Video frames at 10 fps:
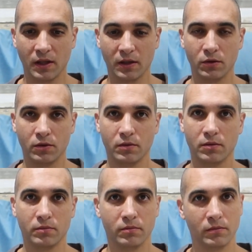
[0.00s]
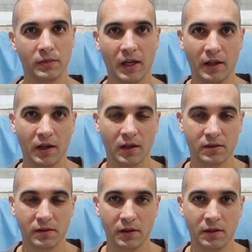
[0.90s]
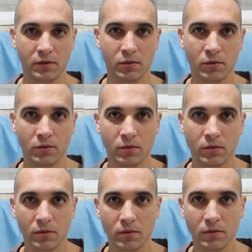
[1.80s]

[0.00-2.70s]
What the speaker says: not getting us into